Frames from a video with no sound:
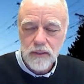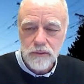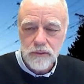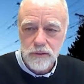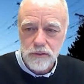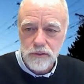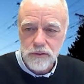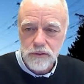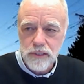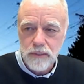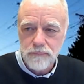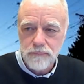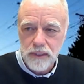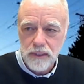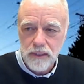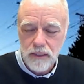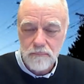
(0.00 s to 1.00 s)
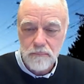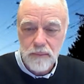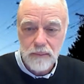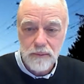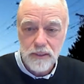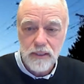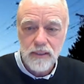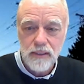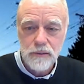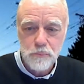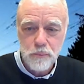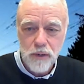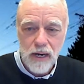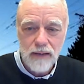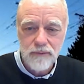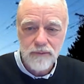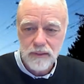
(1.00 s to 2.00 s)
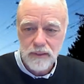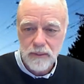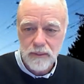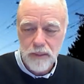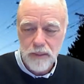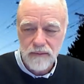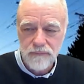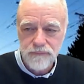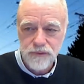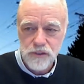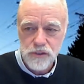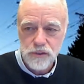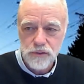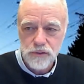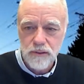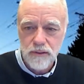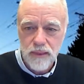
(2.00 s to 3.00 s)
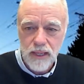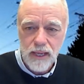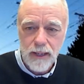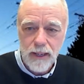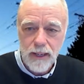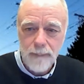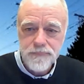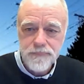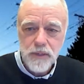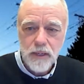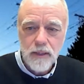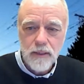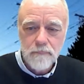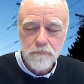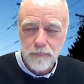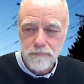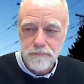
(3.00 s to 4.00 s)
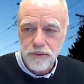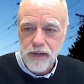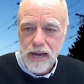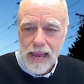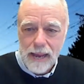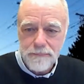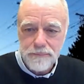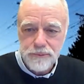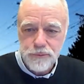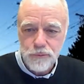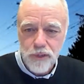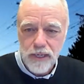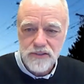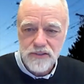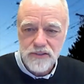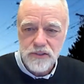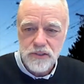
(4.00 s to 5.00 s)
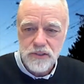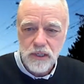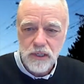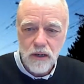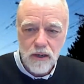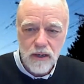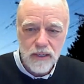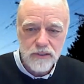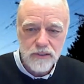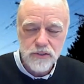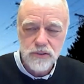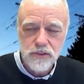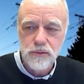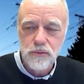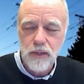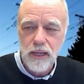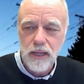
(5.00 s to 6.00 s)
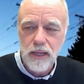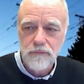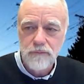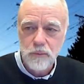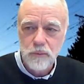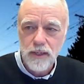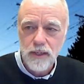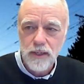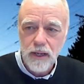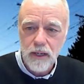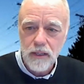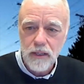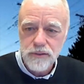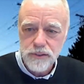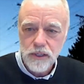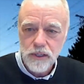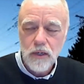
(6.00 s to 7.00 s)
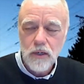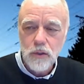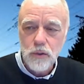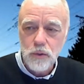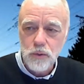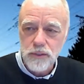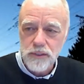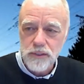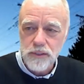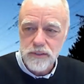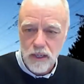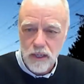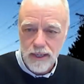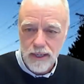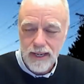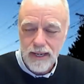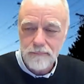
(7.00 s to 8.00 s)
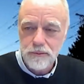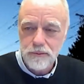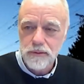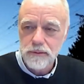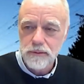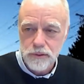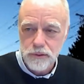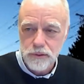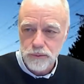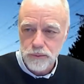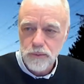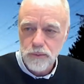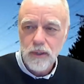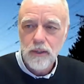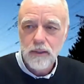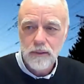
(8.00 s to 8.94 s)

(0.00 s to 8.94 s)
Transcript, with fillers: to do something that maybe is privately beneficial to them, but perhaps raises the cost to everyone else who is unable to,